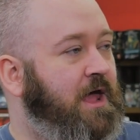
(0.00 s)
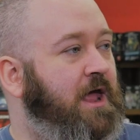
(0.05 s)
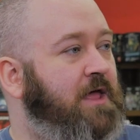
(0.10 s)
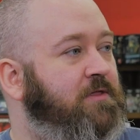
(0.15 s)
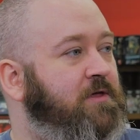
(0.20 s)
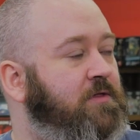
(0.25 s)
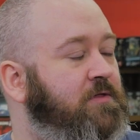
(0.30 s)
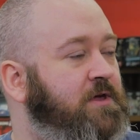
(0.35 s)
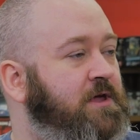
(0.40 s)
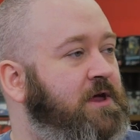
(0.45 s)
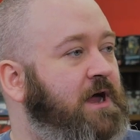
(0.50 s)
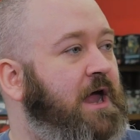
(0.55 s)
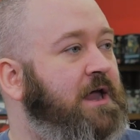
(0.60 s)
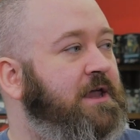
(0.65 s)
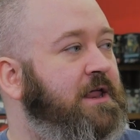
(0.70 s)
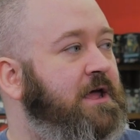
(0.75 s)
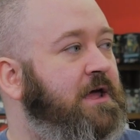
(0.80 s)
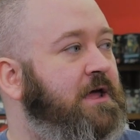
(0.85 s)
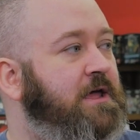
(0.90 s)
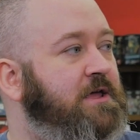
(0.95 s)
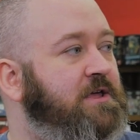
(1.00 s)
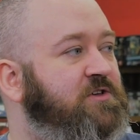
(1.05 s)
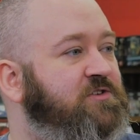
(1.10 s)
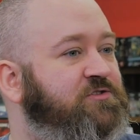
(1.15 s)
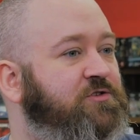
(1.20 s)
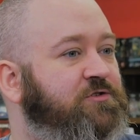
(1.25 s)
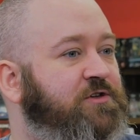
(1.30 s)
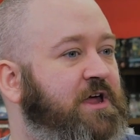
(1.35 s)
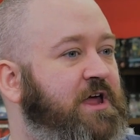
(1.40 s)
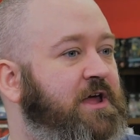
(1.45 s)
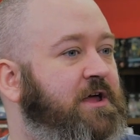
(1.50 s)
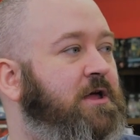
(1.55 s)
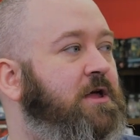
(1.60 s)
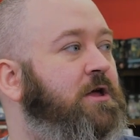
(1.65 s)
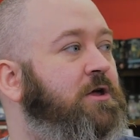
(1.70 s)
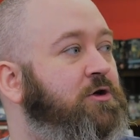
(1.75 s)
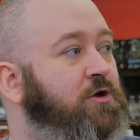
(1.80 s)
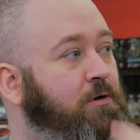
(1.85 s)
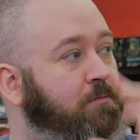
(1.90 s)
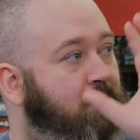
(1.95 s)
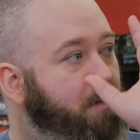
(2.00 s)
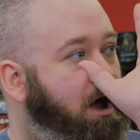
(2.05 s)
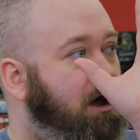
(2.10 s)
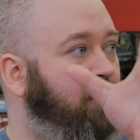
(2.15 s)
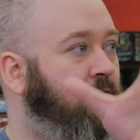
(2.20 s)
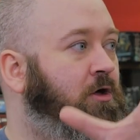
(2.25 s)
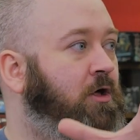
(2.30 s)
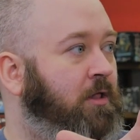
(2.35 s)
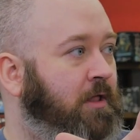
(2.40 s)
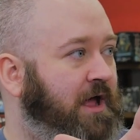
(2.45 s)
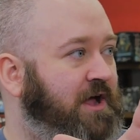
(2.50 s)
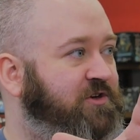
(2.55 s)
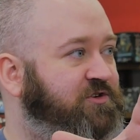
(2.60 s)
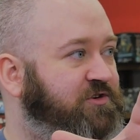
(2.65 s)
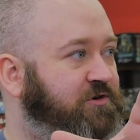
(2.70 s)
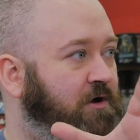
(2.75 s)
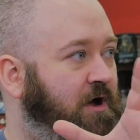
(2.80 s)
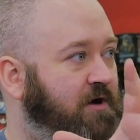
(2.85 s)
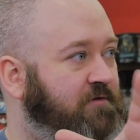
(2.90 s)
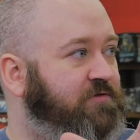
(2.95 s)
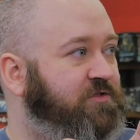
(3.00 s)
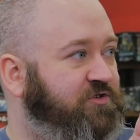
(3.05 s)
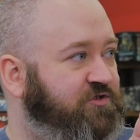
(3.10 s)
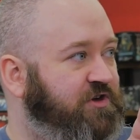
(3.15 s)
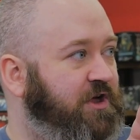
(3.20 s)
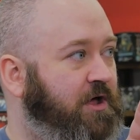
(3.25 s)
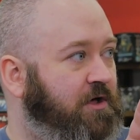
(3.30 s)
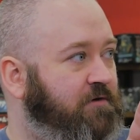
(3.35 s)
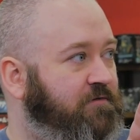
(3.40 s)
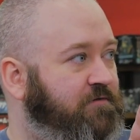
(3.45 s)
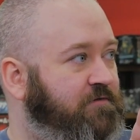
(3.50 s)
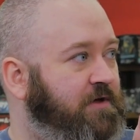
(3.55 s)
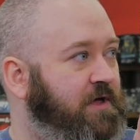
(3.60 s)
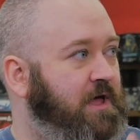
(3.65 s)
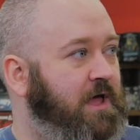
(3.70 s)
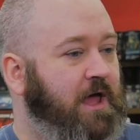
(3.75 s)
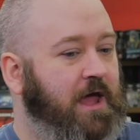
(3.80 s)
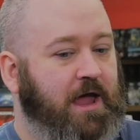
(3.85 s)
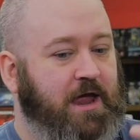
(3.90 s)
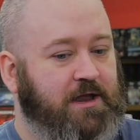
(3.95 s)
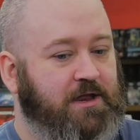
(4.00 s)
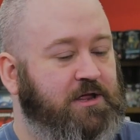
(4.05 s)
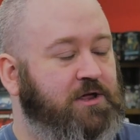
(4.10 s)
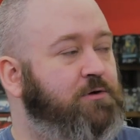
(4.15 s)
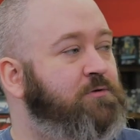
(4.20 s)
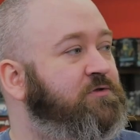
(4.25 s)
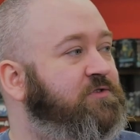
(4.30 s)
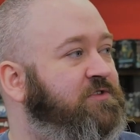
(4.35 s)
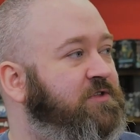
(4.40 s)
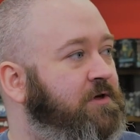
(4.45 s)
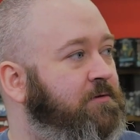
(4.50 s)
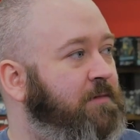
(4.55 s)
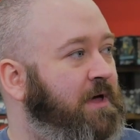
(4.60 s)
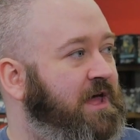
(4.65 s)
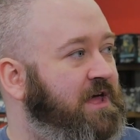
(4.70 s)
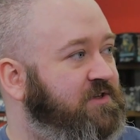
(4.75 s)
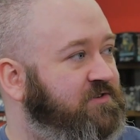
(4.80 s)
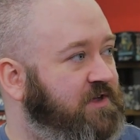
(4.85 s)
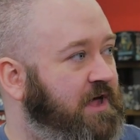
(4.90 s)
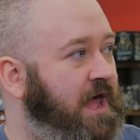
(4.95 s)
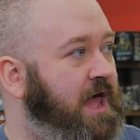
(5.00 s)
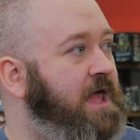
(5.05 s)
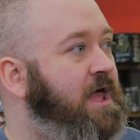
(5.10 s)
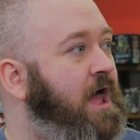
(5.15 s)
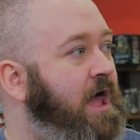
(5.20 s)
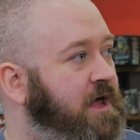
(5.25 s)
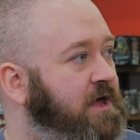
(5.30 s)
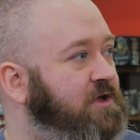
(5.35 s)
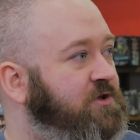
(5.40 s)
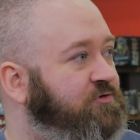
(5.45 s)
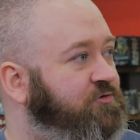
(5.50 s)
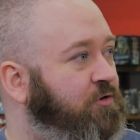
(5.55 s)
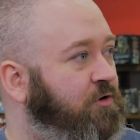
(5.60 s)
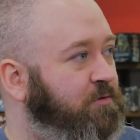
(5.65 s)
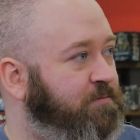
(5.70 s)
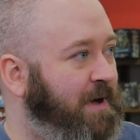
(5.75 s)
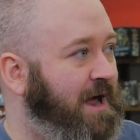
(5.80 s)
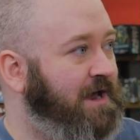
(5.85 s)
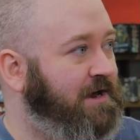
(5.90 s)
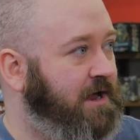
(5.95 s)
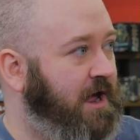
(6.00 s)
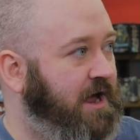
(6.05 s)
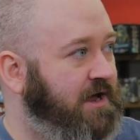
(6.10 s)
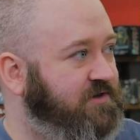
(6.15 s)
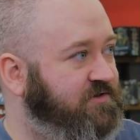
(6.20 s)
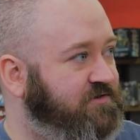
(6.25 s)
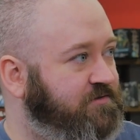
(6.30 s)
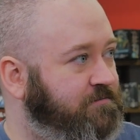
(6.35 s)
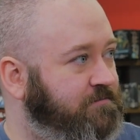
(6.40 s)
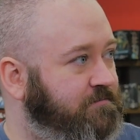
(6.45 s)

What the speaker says: And then the idea is to take your model collection off the shelf and use them as AI-controlled bad guys.